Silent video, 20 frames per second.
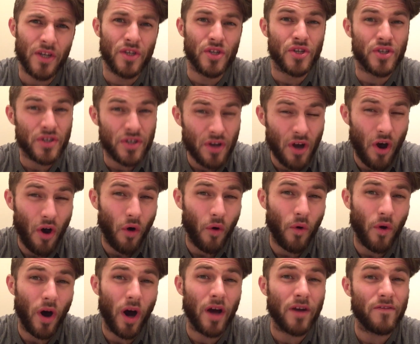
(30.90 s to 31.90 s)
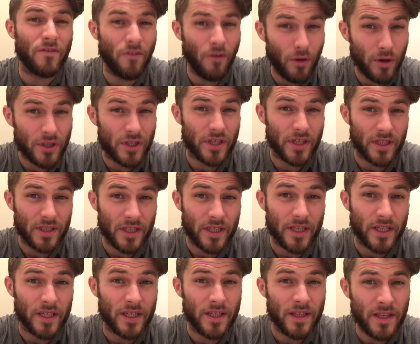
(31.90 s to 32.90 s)
So,
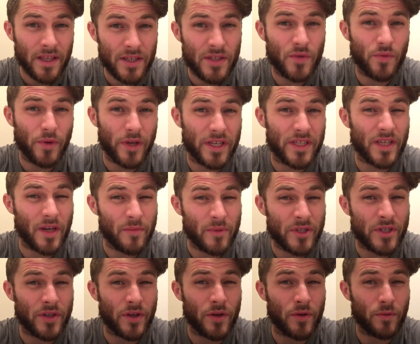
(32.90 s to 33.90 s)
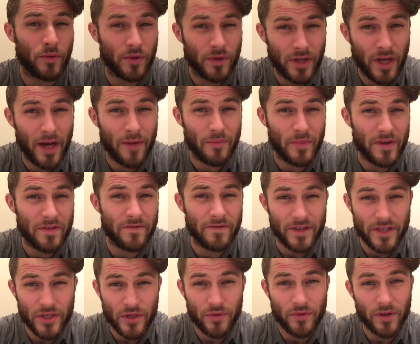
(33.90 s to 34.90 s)
unfortunately, this week's episode will not be
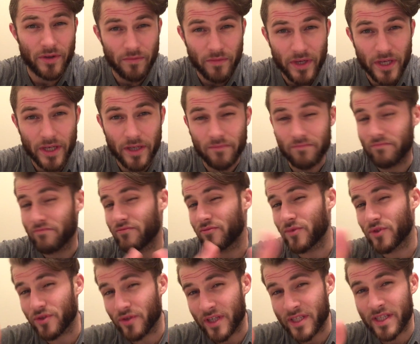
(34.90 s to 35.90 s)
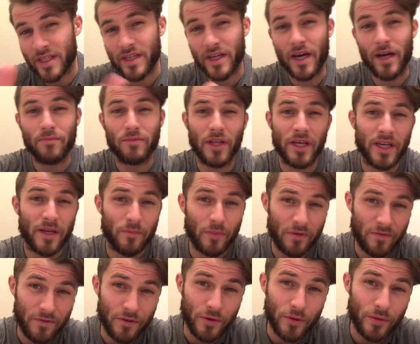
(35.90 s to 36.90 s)
featuring me dressing up like a
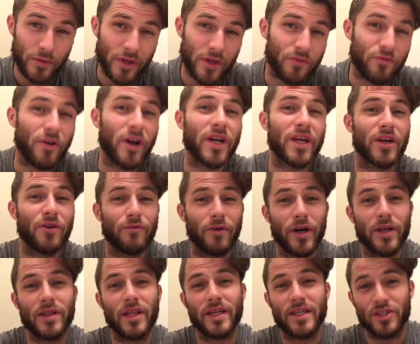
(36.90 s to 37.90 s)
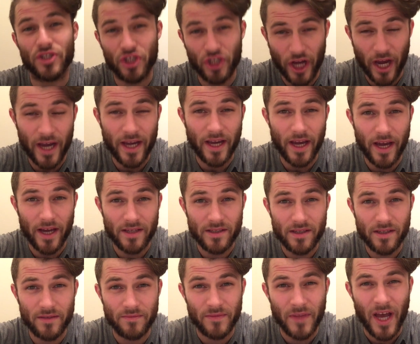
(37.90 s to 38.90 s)
buffoon and running around like a
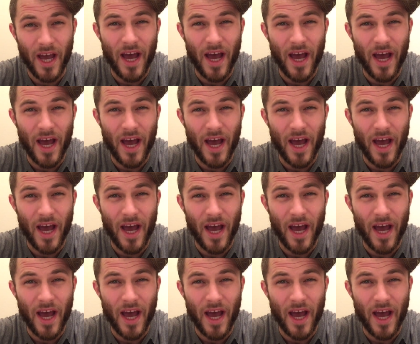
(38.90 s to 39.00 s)
jackass.